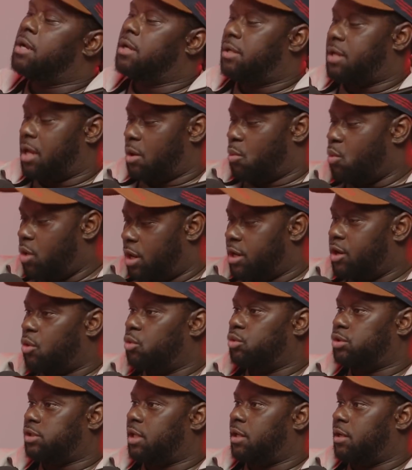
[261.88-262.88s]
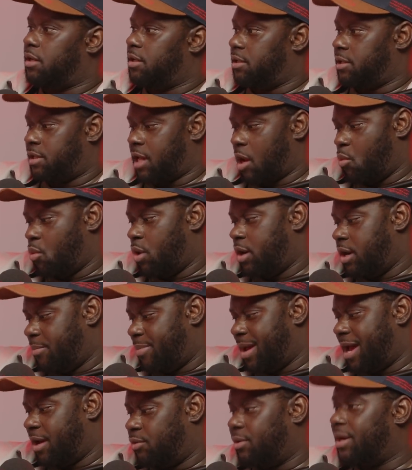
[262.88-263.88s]
they won those. They won the
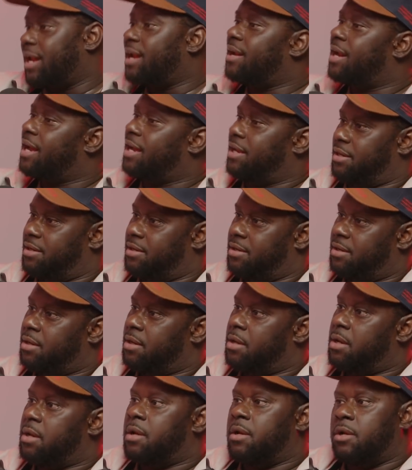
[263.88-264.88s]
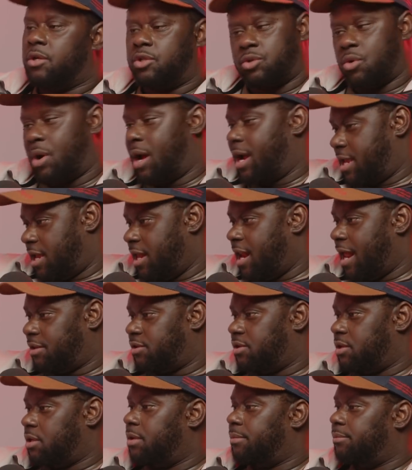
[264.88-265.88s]
battle that night. Okay. So I get that
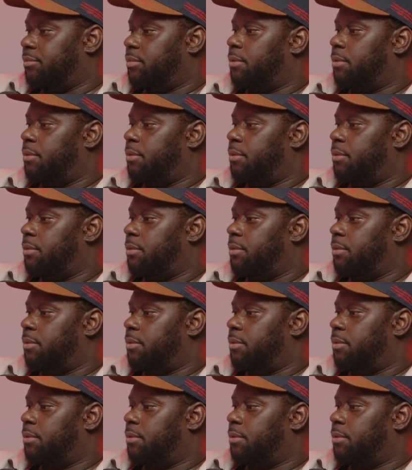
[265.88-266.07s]
to them.